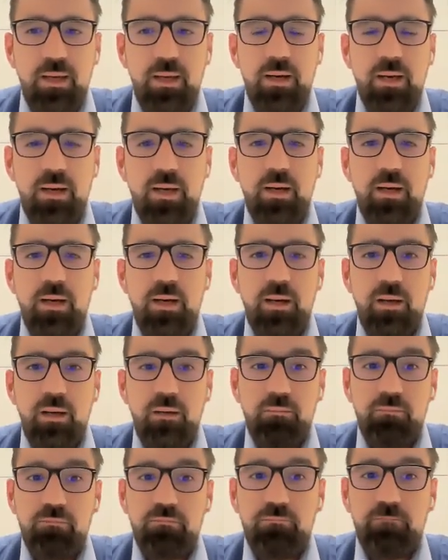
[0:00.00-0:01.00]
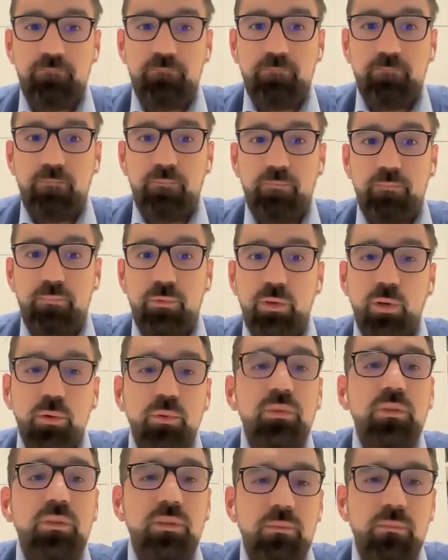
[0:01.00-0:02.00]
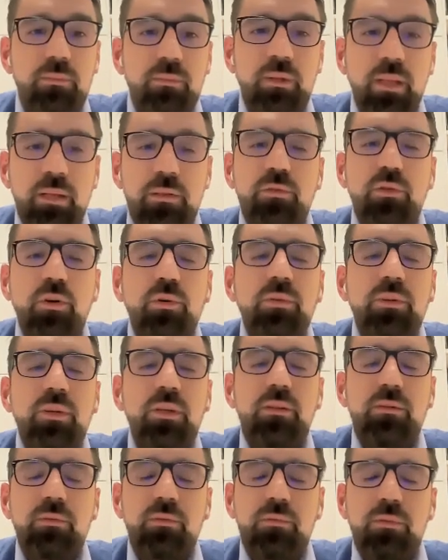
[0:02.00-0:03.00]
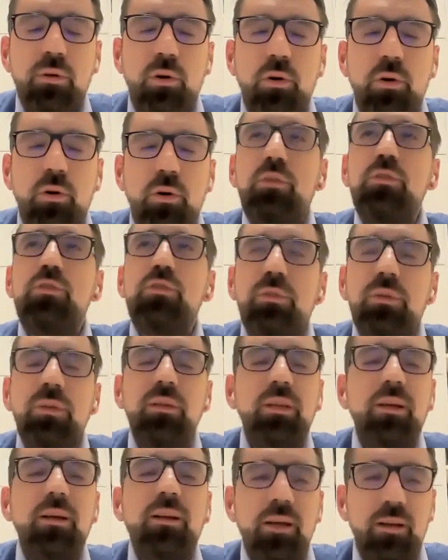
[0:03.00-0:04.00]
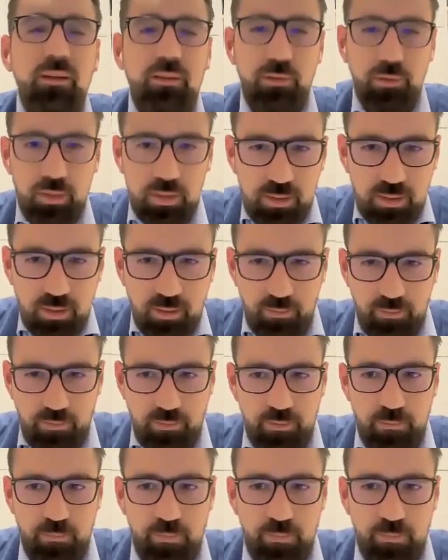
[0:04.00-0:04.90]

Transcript: you don't need to, or you shouldn't neglect yourself.